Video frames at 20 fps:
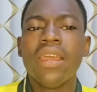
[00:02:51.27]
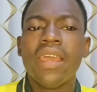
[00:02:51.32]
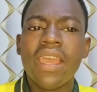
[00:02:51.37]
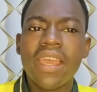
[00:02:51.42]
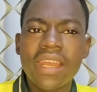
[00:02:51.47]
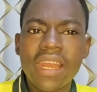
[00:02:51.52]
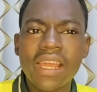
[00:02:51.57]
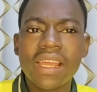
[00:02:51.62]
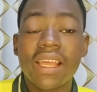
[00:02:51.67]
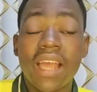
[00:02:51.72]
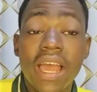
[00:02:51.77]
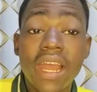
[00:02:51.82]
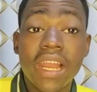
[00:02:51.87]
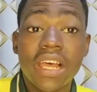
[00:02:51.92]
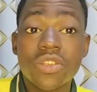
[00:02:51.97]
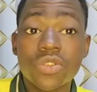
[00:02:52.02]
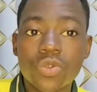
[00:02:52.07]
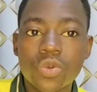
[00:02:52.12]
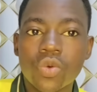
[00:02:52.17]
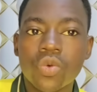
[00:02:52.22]
and a
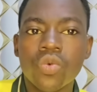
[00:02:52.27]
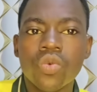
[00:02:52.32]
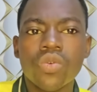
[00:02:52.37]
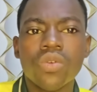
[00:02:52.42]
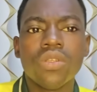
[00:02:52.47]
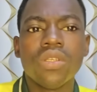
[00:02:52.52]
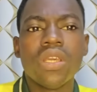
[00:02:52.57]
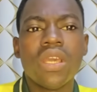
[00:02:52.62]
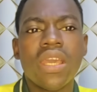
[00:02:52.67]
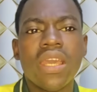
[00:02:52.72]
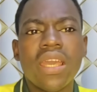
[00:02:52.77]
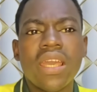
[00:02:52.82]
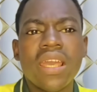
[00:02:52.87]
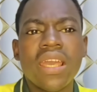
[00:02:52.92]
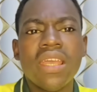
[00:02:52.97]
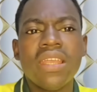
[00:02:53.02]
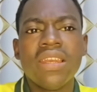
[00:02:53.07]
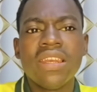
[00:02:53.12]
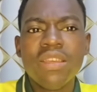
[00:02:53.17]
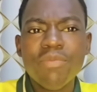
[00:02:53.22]
Ghana so
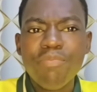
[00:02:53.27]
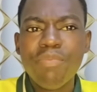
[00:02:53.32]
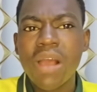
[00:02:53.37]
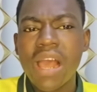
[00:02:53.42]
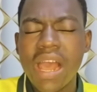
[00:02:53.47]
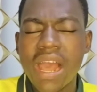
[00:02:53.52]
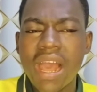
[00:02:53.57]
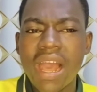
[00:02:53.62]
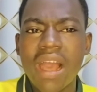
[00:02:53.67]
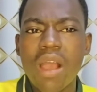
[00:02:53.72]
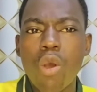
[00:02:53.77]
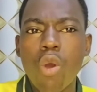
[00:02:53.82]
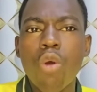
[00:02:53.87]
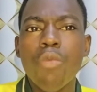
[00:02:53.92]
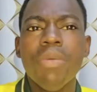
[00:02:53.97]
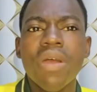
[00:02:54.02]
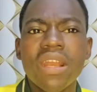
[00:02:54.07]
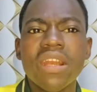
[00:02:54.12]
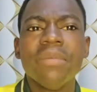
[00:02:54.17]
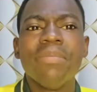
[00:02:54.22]
nipa
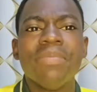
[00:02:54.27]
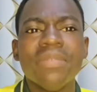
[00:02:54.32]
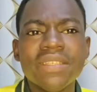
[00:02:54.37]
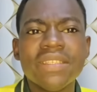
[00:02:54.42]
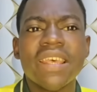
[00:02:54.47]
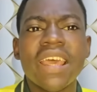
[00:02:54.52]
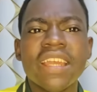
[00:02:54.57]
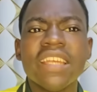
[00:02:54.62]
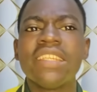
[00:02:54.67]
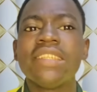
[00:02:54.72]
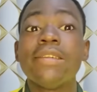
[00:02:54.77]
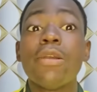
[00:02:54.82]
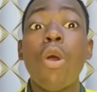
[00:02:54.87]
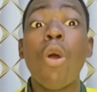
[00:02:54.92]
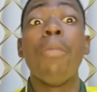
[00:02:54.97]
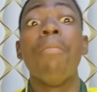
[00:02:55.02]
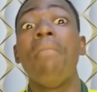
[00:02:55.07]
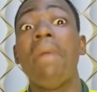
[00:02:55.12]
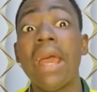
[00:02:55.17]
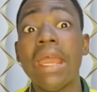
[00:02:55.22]
obe representi
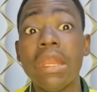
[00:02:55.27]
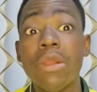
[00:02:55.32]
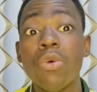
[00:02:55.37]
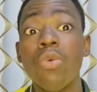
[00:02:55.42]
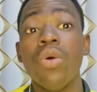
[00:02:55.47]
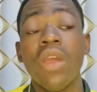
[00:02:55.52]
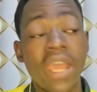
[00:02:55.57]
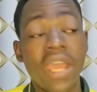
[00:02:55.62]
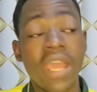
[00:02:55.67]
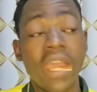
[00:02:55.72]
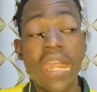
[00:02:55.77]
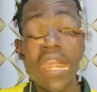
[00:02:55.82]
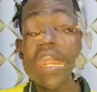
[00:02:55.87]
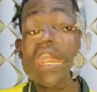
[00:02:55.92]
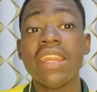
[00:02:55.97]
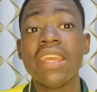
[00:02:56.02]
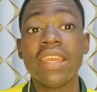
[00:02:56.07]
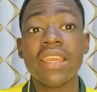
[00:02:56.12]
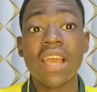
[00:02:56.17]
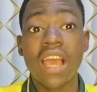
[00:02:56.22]
o mino and
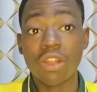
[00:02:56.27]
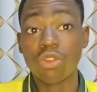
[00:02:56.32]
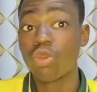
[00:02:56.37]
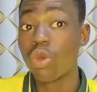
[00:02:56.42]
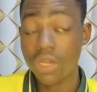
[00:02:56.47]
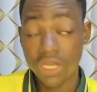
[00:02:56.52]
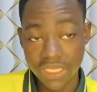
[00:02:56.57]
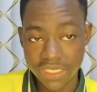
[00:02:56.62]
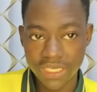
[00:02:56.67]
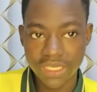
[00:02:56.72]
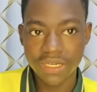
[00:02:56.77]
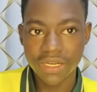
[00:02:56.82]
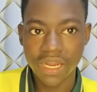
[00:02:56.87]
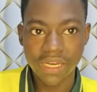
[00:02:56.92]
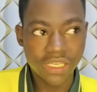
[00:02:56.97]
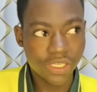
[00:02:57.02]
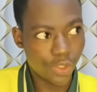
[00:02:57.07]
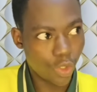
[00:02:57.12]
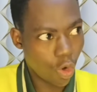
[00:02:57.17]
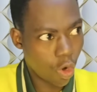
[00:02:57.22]
the Attorney
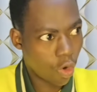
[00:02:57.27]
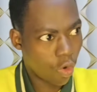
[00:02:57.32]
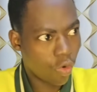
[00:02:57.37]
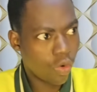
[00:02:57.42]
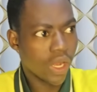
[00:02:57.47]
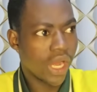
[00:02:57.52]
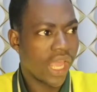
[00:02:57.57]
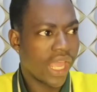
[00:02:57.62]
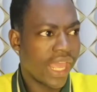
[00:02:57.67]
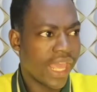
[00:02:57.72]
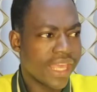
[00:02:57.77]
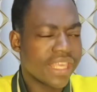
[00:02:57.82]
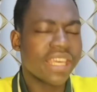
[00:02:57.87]
General or no na